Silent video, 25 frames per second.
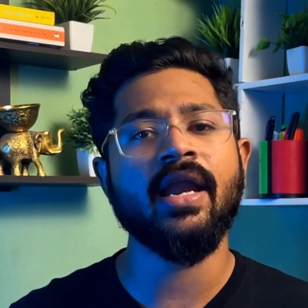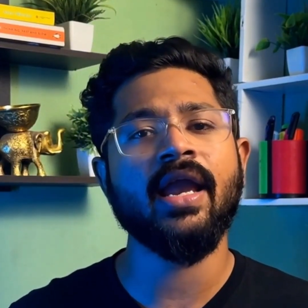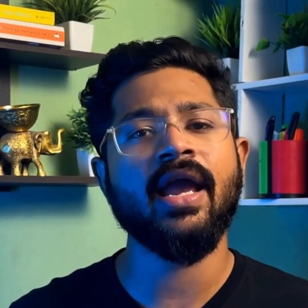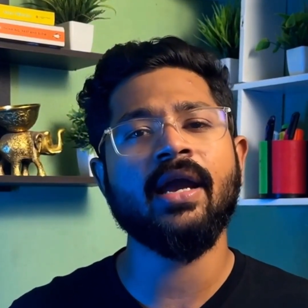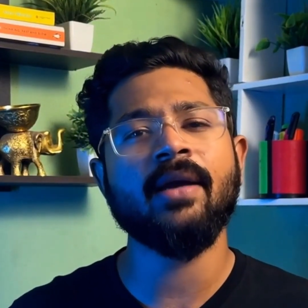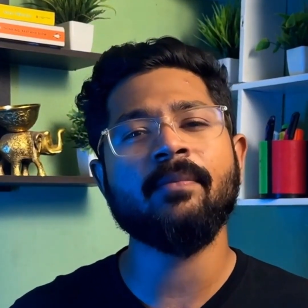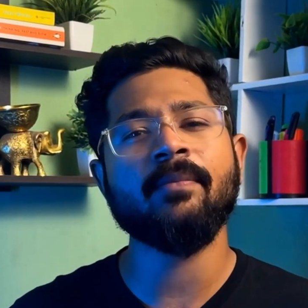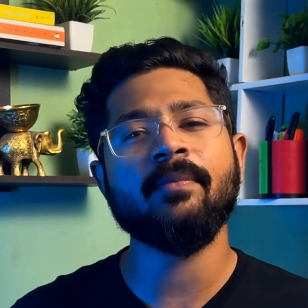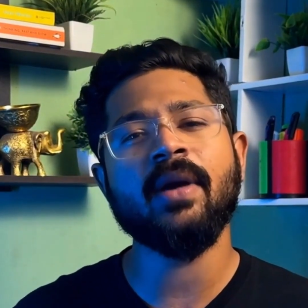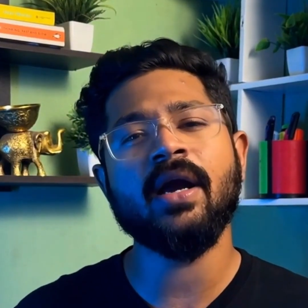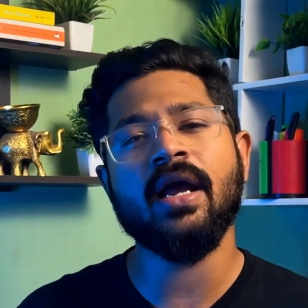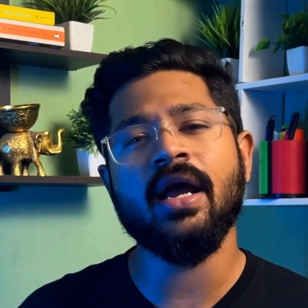
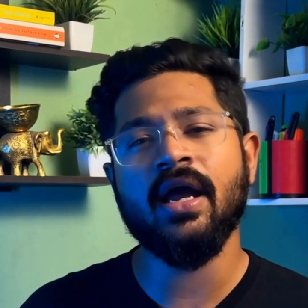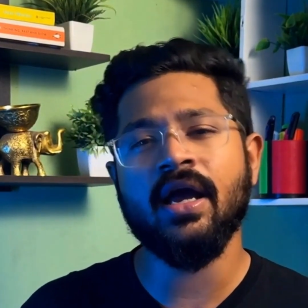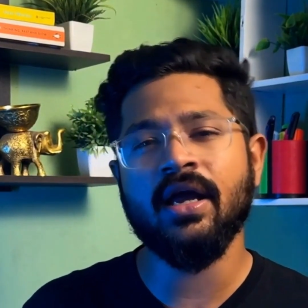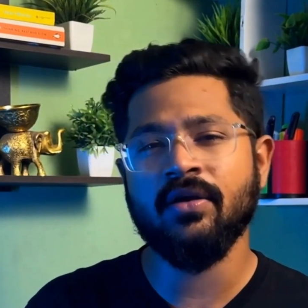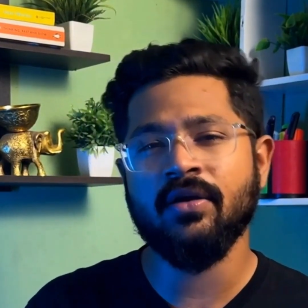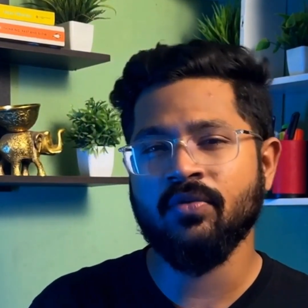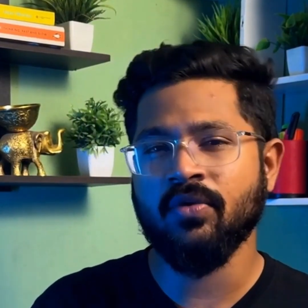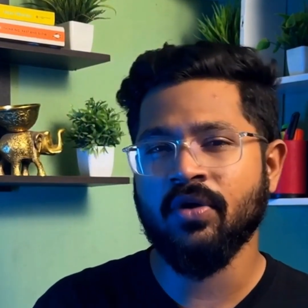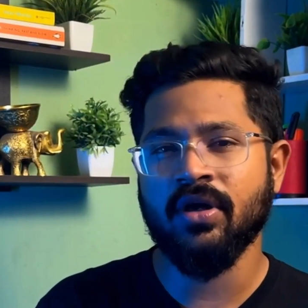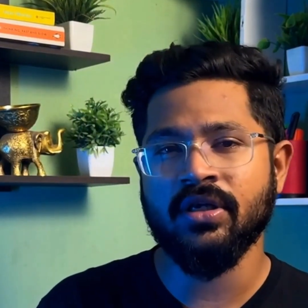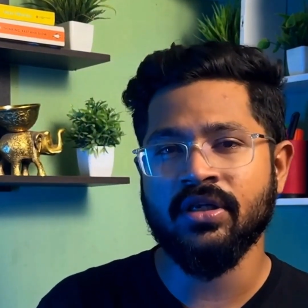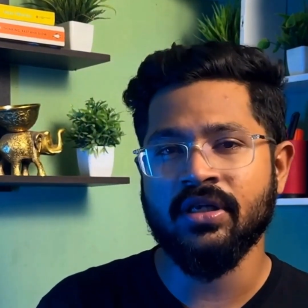M A
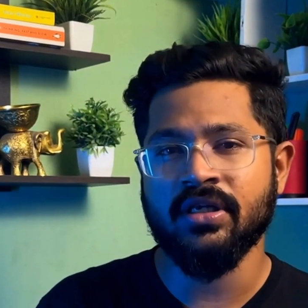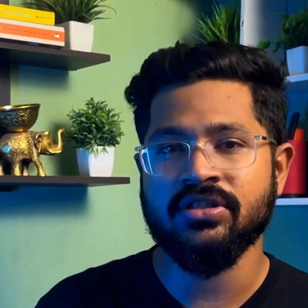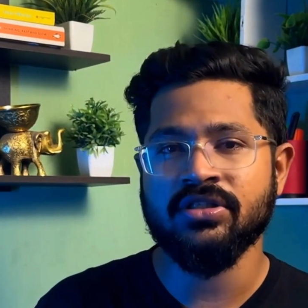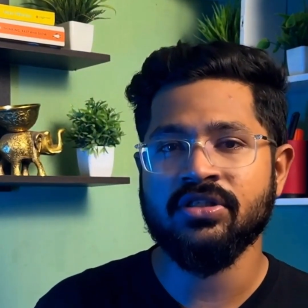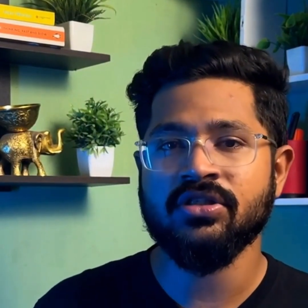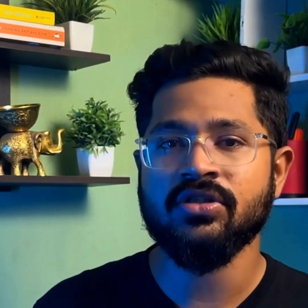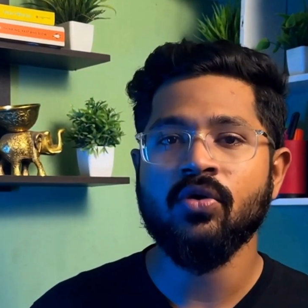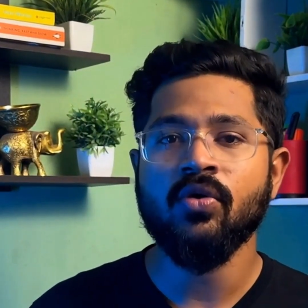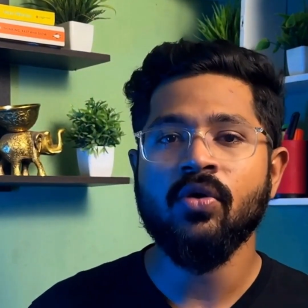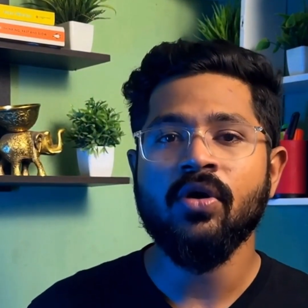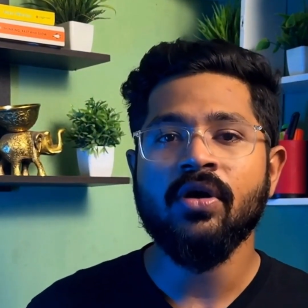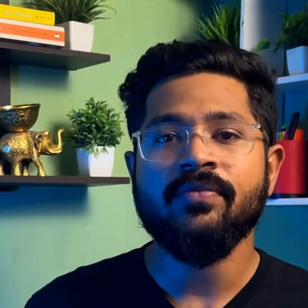I one is
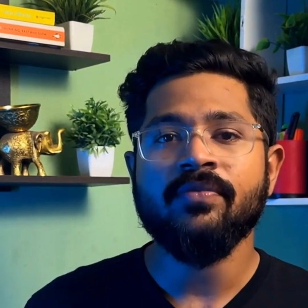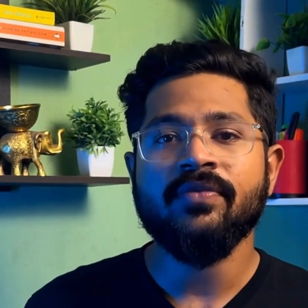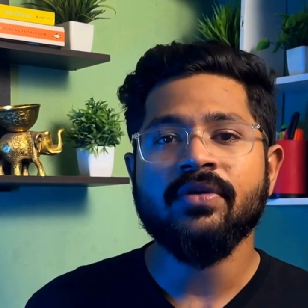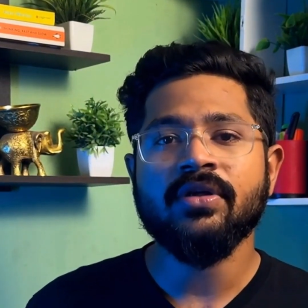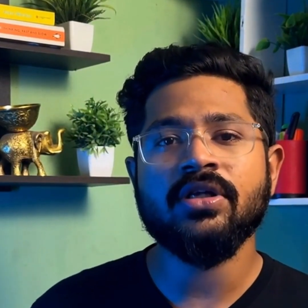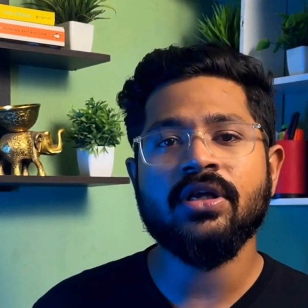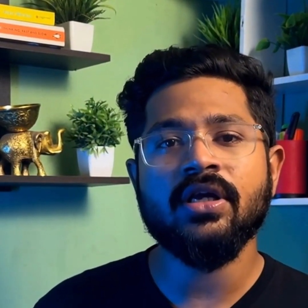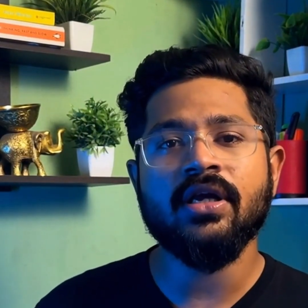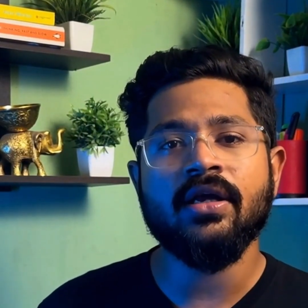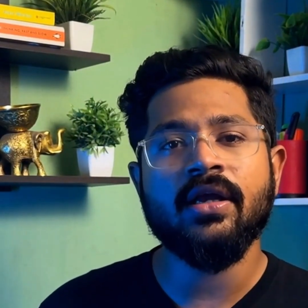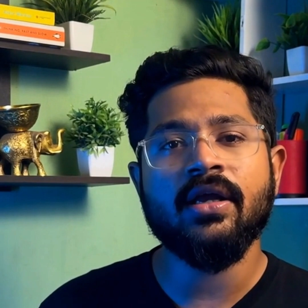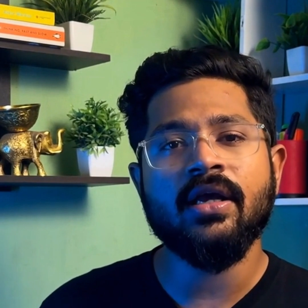so
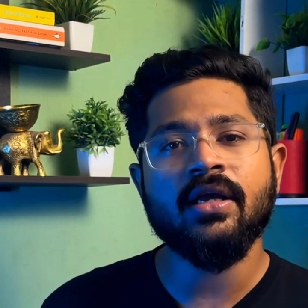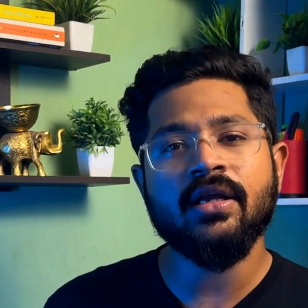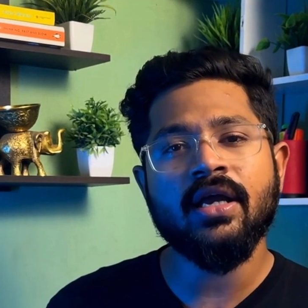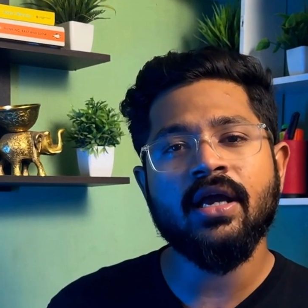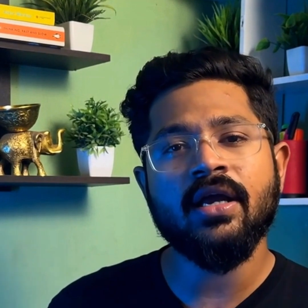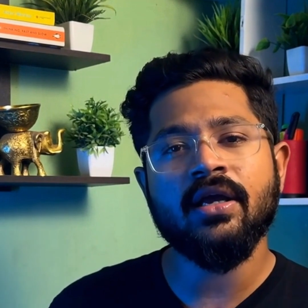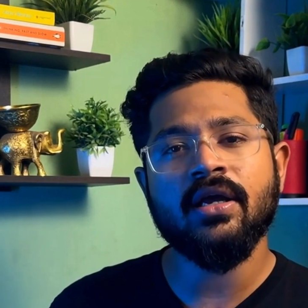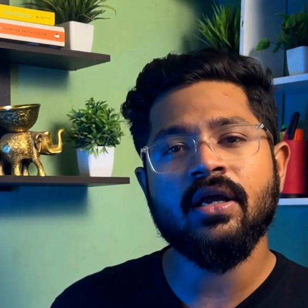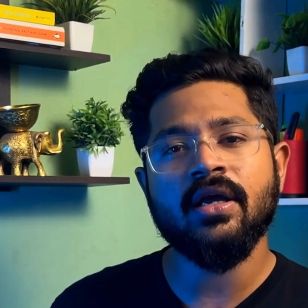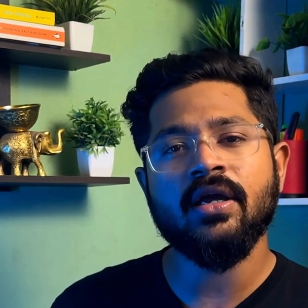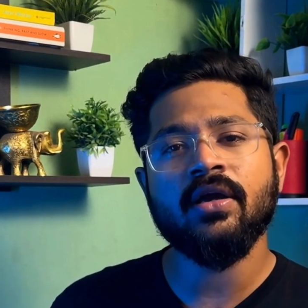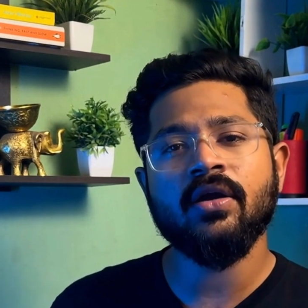efficient it
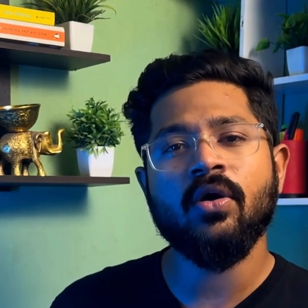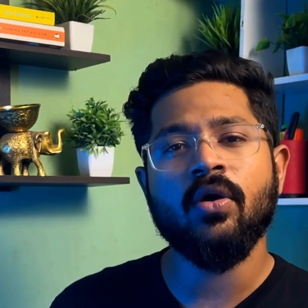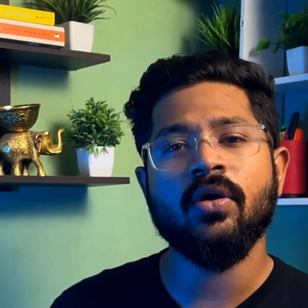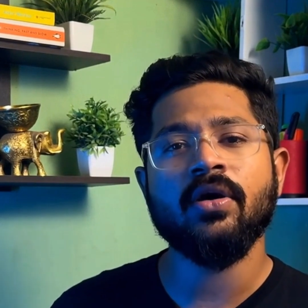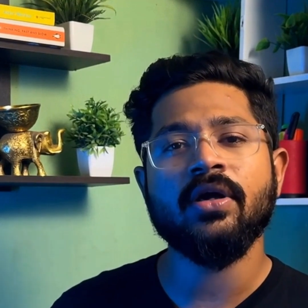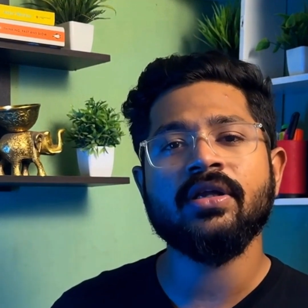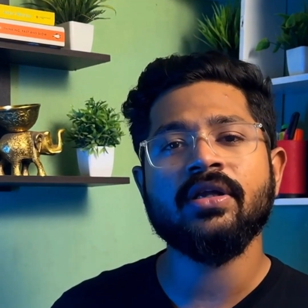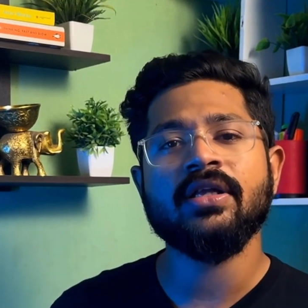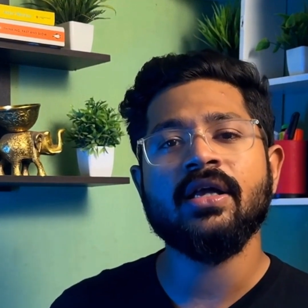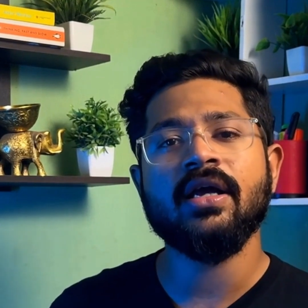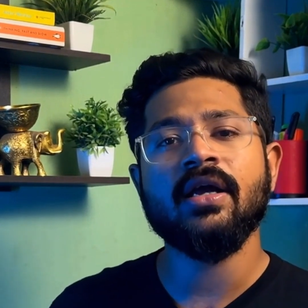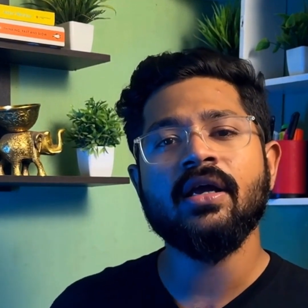can run
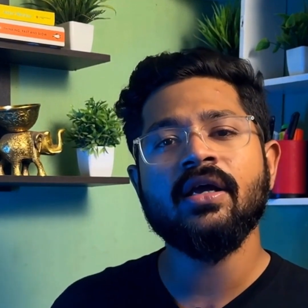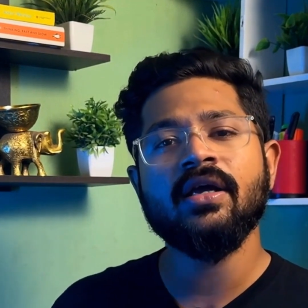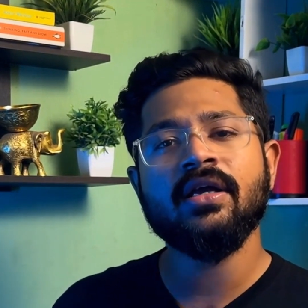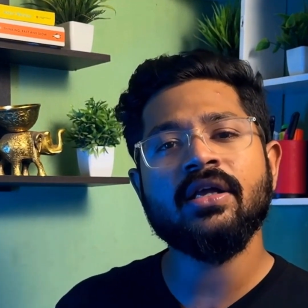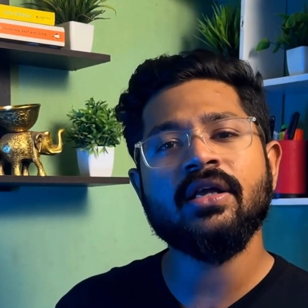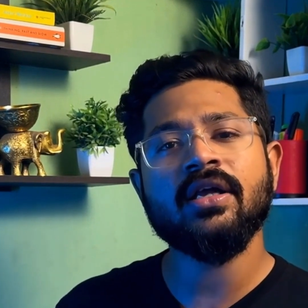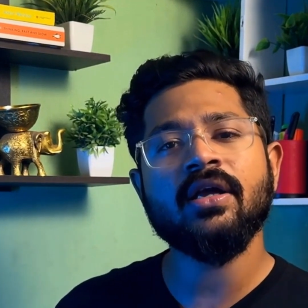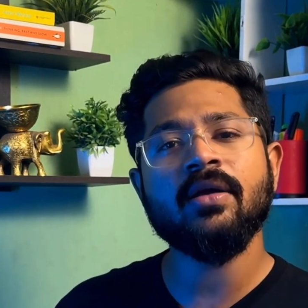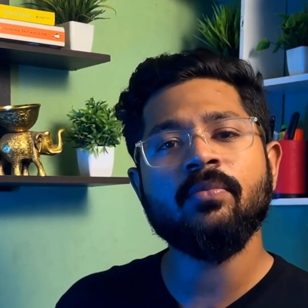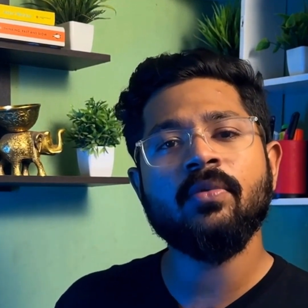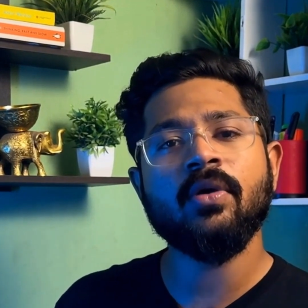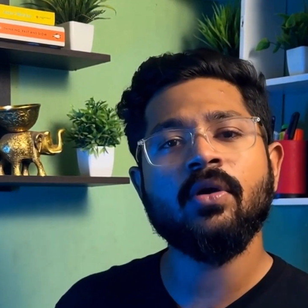on a single
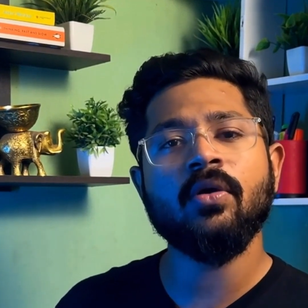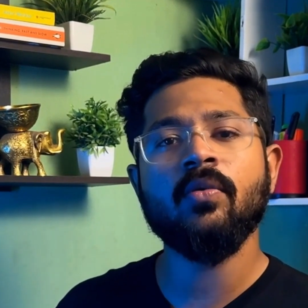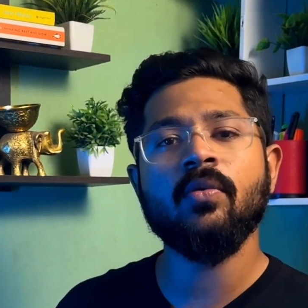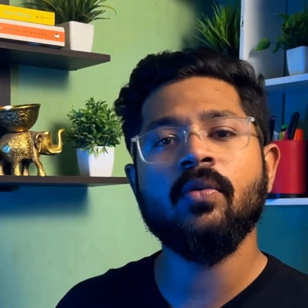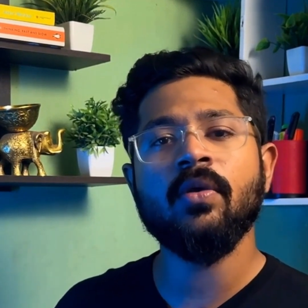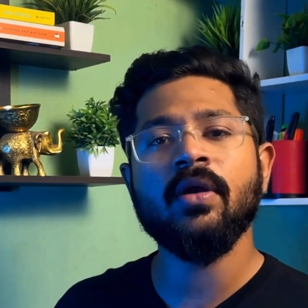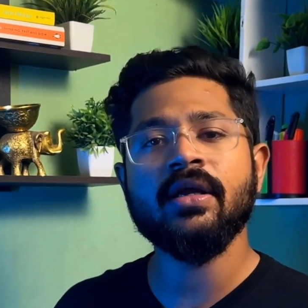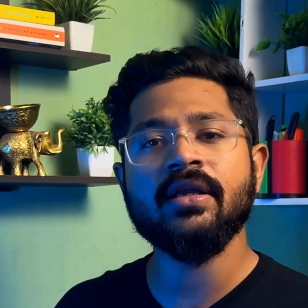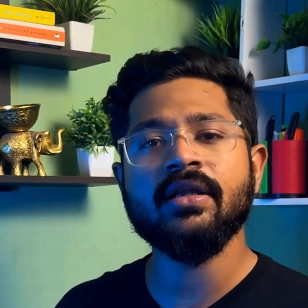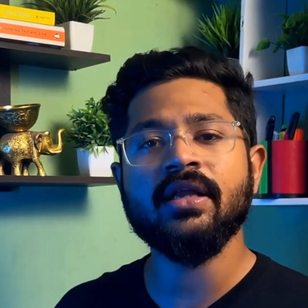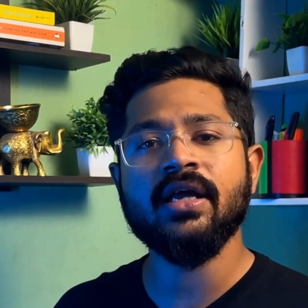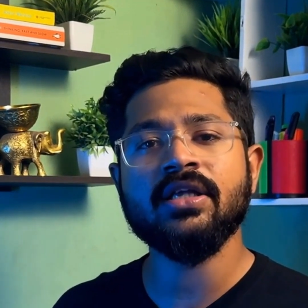G P U.
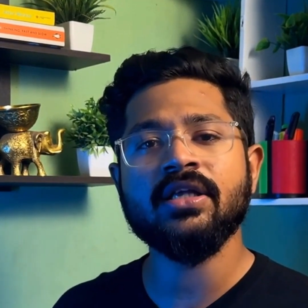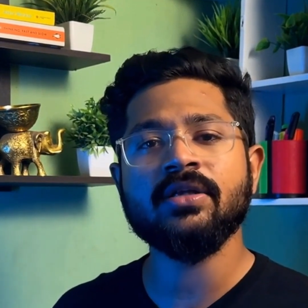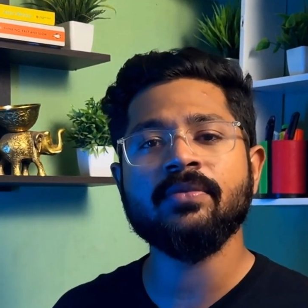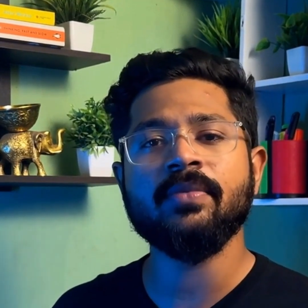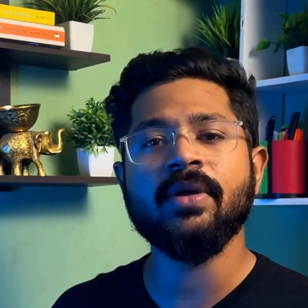This